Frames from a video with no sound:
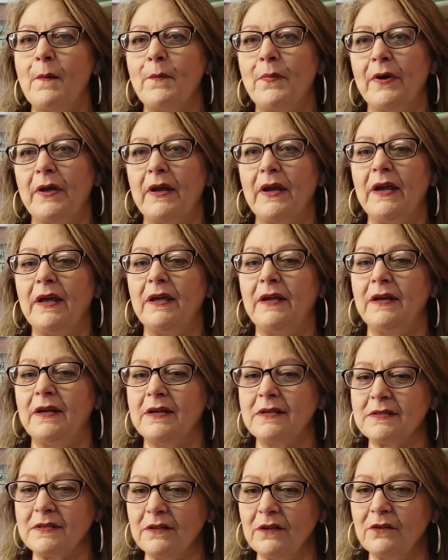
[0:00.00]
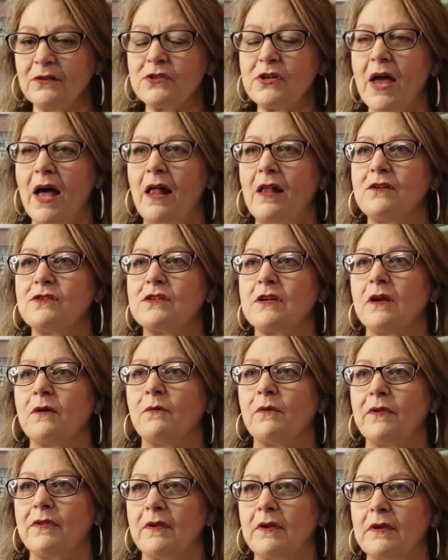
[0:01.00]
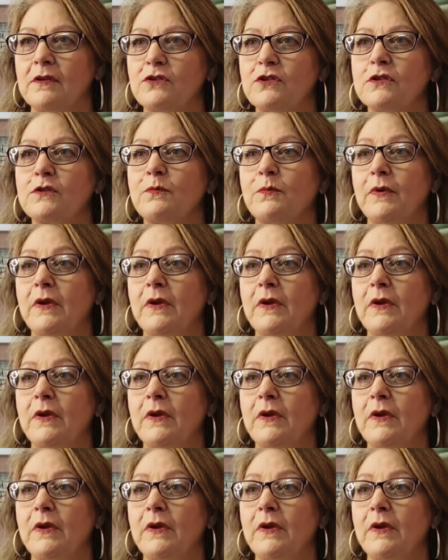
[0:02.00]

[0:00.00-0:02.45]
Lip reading: But it is a little challenging with it just